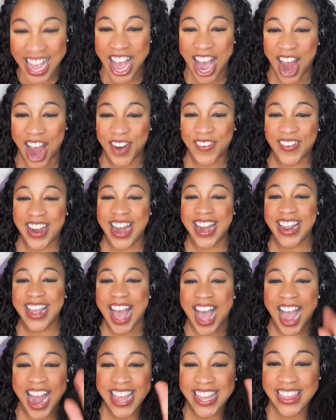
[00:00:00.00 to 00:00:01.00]
All right.
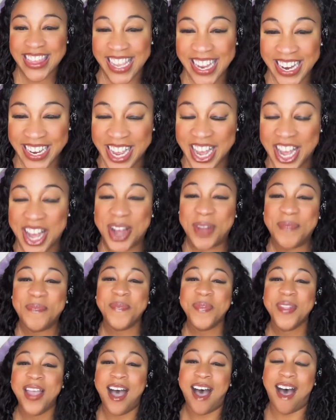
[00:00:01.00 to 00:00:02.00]
Hi Athena.
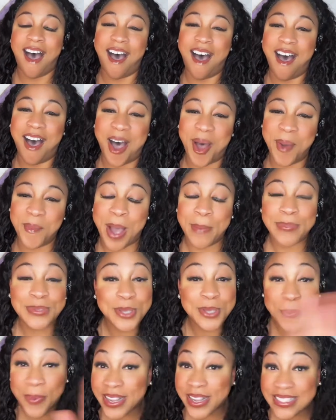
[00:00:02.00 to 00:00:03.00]
I'm
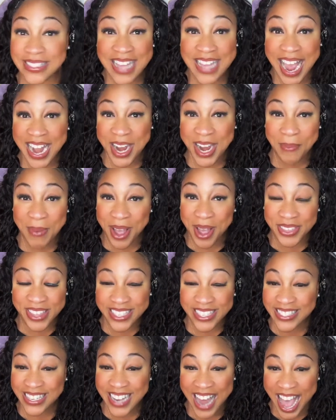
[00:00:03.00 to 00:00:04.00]
super excited about
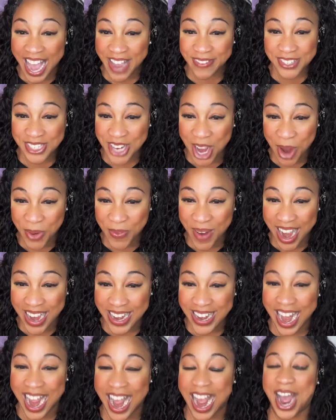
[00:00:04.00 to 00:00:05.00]
this live show
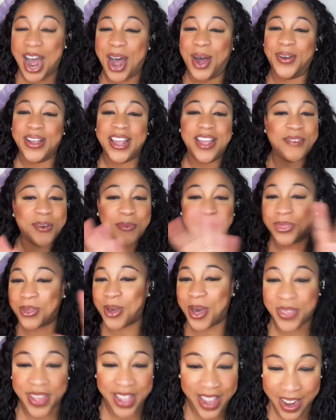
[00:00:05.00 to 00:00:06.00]
right now, even with
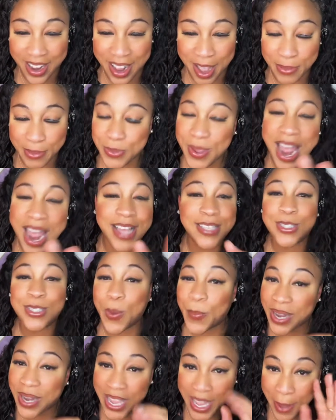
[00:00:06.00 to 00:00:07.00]
all the hiccups. We had so
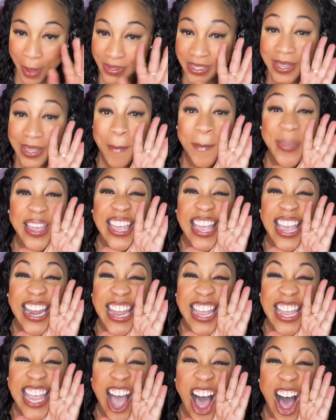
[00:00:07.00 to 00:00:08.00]
many hiccups in the
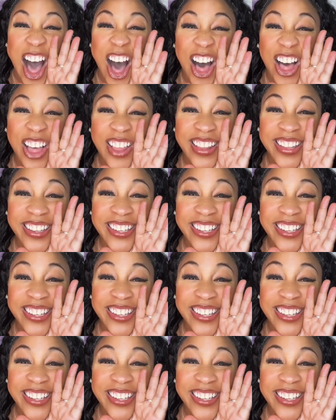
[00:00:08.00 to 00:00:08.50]
beginning, y'all.